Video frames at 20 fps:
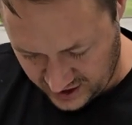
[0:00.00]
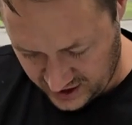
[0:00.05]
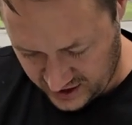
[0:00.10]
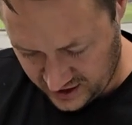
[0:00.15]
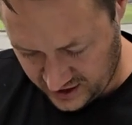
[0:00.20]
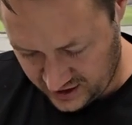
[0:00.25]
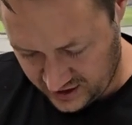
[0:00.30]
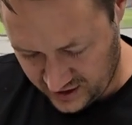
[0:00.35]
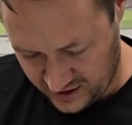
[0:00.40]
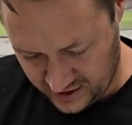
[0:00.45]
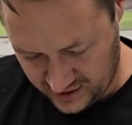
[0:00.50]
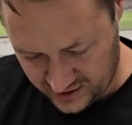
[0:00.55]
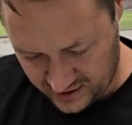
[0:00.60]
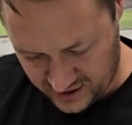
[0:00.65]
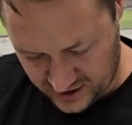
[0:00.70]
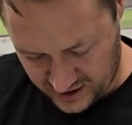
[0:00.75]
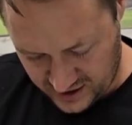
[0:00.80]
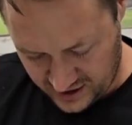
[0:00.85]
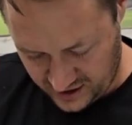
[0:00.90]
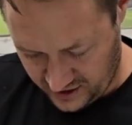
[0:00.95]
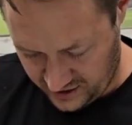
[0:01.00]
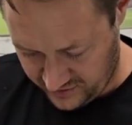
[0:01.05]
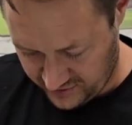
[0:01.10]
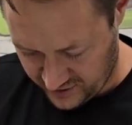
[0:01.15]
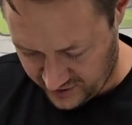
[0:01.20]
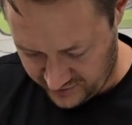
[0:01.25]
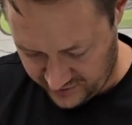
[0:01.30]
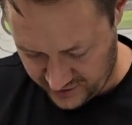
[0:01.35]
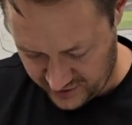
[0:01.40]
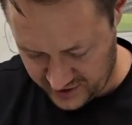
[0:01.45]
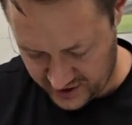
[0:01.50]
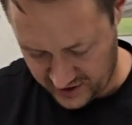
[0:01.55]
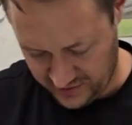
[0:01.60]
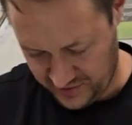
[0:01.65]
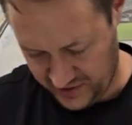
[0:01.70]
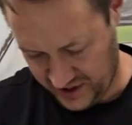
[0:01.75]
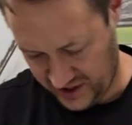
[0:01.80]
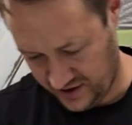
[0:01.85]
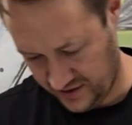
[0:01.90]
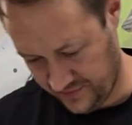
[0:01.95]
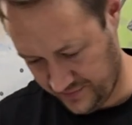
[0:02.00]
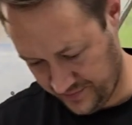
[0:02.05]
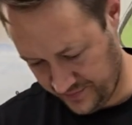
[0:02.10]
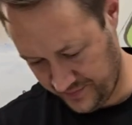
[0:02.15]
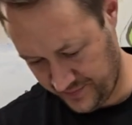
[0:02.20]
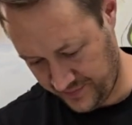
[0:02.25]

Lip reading: And another cover for something.